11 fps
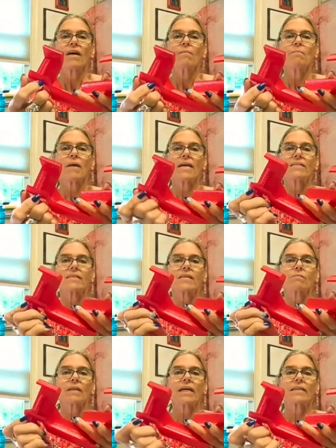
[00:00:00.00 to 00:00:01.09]

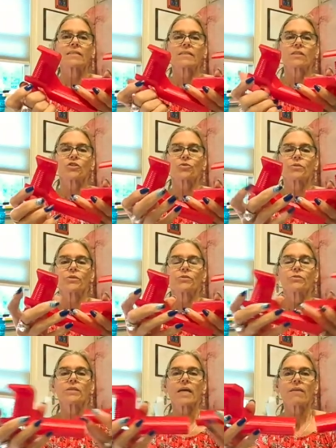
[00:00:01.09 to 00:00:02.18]
amazing plastic
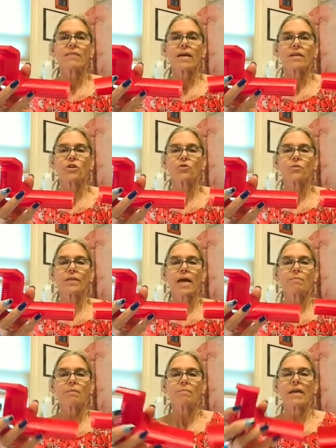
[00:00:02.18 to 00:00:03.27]
screws, and then your
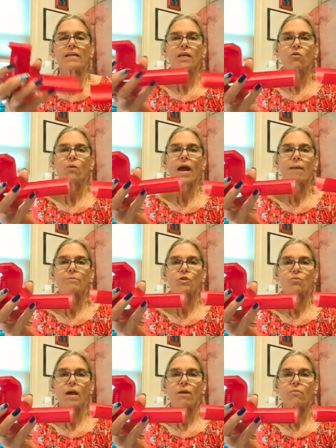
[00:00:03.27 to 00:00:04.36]
diamond painting wraps
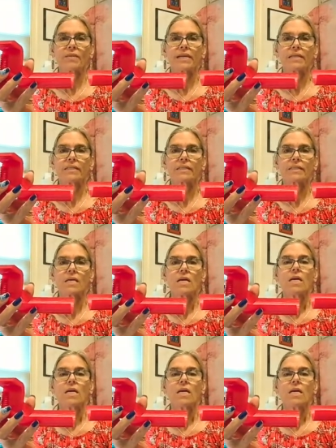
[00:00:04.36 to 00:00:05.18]
around these.